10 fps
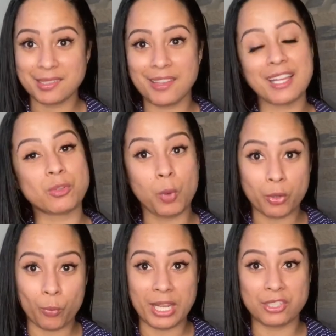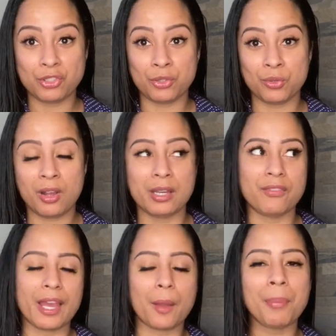So that's one way to kind of
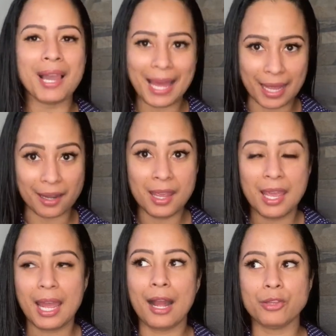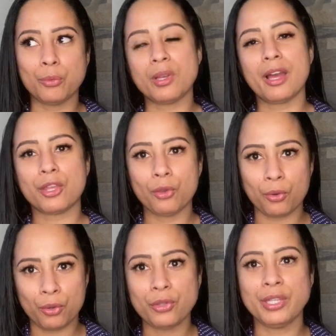like plan how you would like
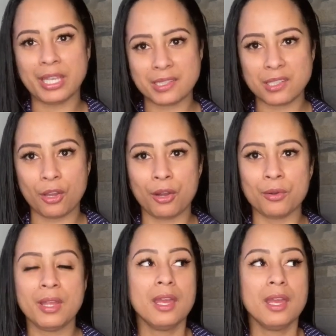your year to go.